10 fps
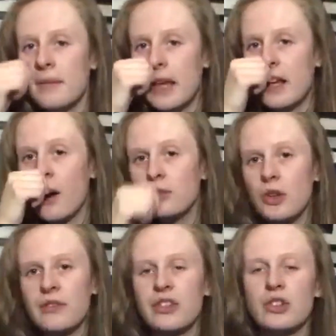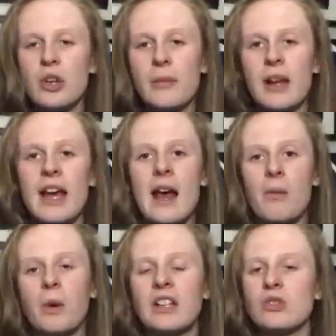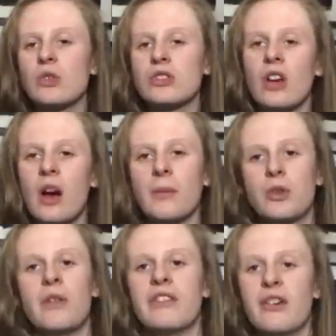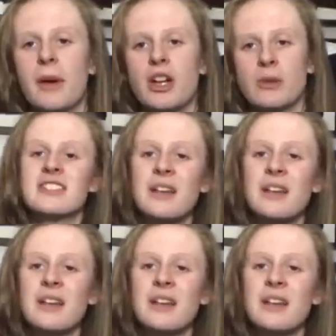He comes on for Ndombele and Winks also comes on for Virgil.